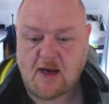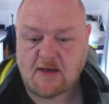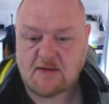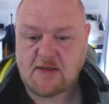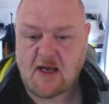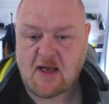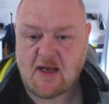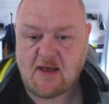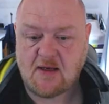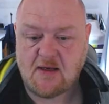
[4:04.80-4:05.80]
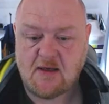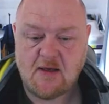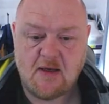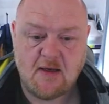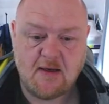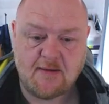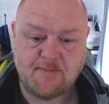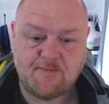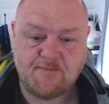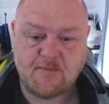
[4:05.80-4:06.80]
as a
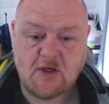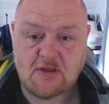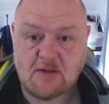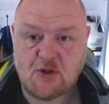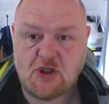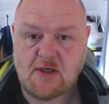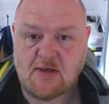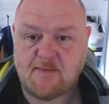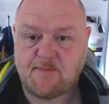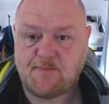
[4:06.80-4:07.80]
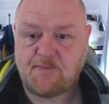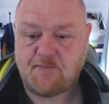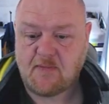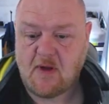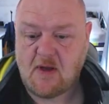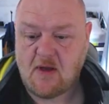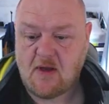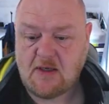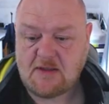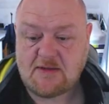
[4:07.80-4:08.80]
cutting machine.
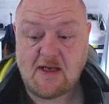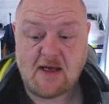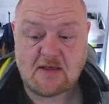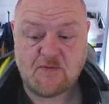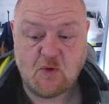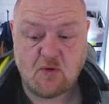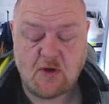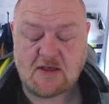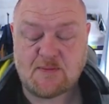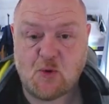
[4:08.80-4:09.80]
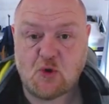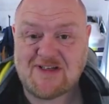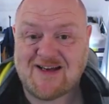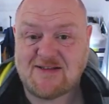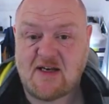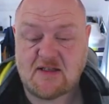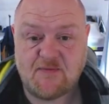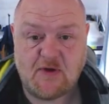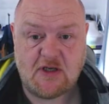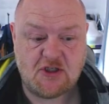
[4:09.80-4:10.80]
It still exports as an
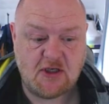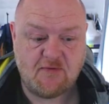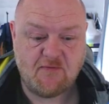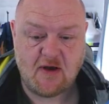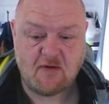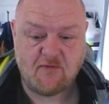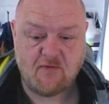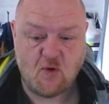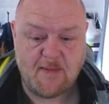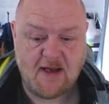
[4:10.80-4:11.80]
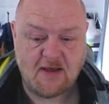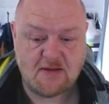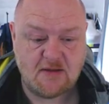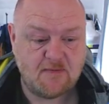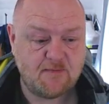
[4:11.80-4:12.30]
SVG file format.